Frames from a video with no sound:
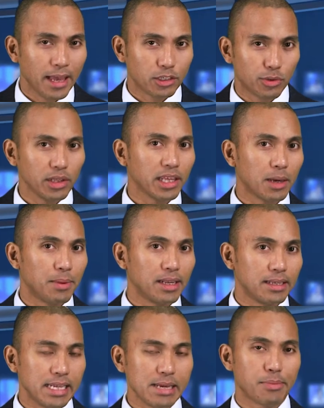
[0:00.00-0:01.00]
Drilling a
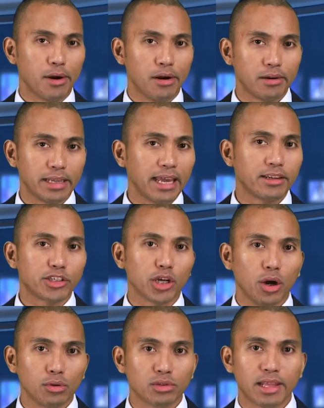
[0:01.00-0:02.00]
bit deeper, data
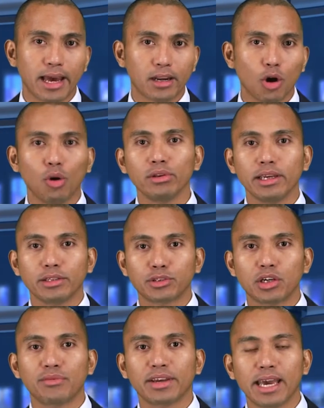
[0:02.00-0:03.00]
shows that holding
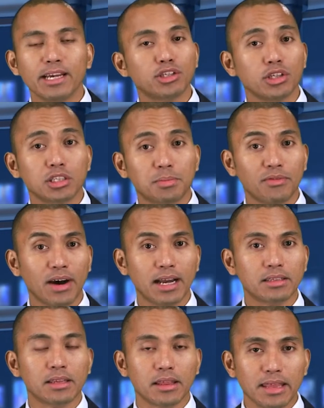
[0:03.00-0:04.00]
certifications
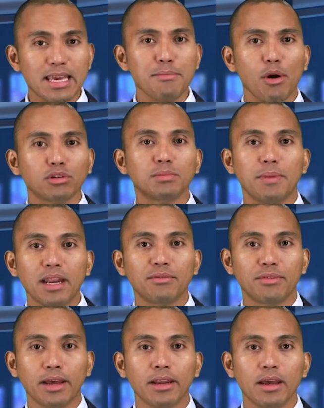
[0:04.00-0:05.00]
provides the most
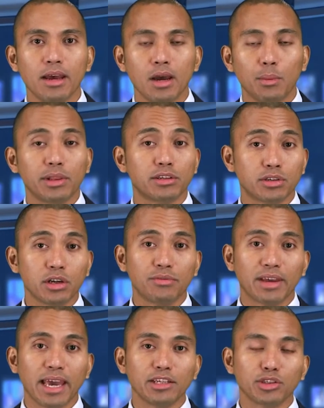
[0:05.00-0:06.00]
benefit when the
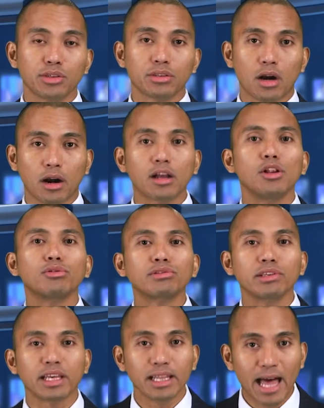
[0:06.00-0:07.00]
certifications are
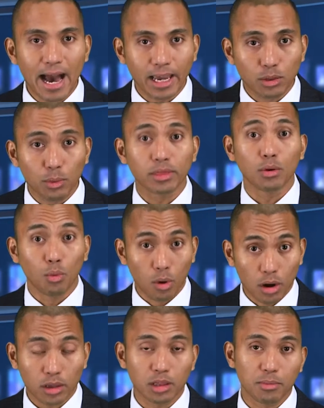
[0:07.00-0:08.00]
closely aligned with the
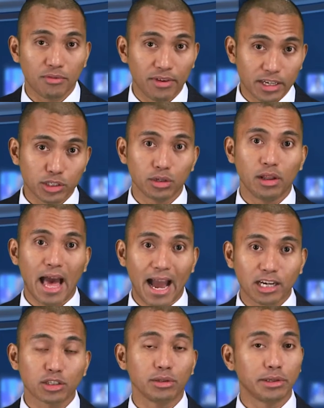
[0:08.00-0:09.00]
work the professional
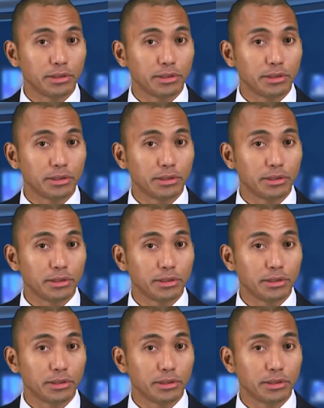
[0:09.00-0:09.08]
actually